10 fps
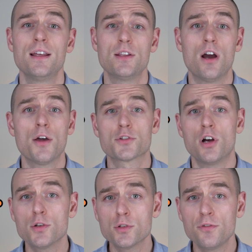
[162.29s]
The authors
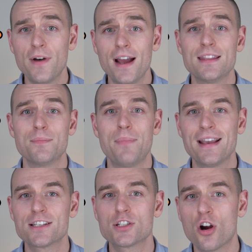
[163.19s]
also find that
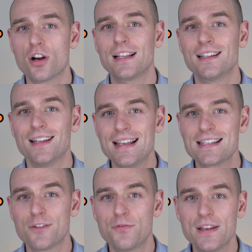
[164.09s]
banks targeting less
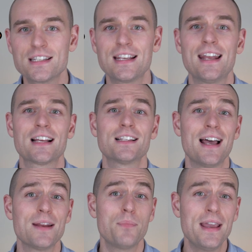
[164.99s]
sophisticated
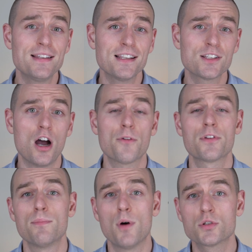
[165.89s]
client bases offer
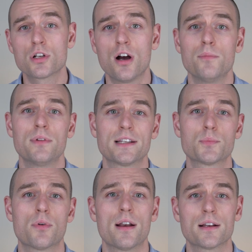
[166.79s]
the most complex
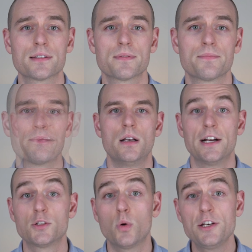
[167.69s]
products.
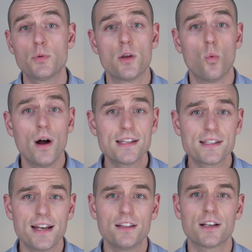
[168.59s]
A 2021
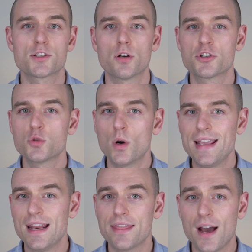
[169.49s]
study looks at over
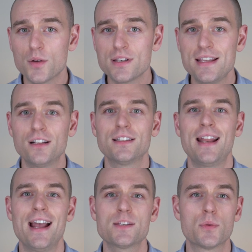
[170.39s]
28,000 yield
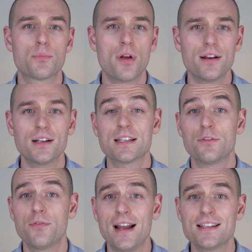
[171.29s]
enhancement products and
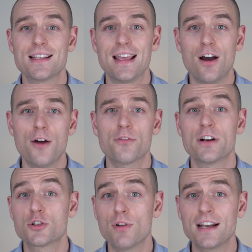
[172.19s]
finds that they offer
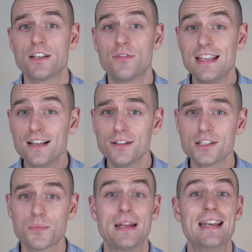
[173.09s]
attractive
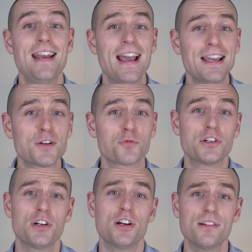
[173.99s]
yields but negative
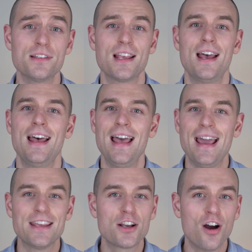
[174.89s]
returns,
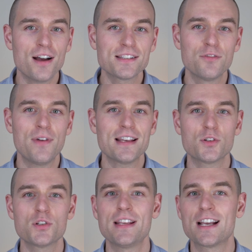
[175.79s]
and they cost
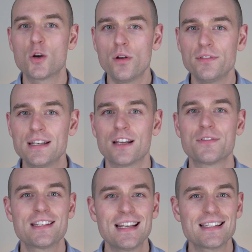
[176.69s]
investors the equivalent of
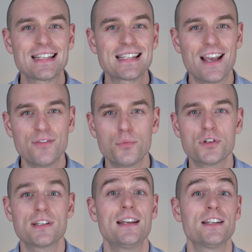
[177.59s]
6 to
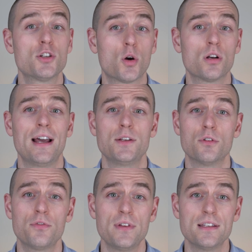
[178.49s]
7% in total
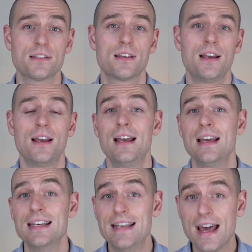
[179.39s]
annual fees.
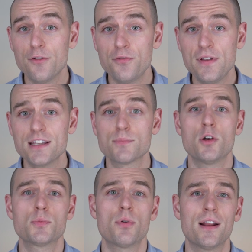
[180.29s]
Net of fees,
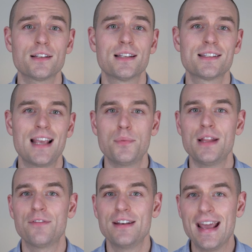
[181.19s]
most products in the sample
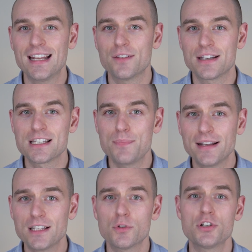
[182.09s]
have negative
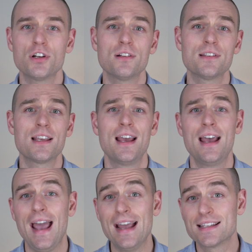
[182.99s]
expected returns,
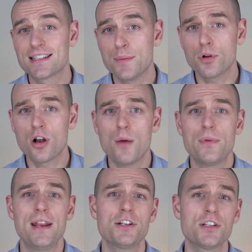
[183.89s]
and simple
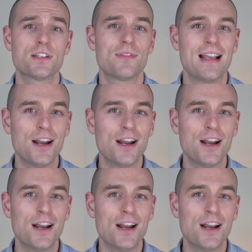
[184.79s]
combinations of the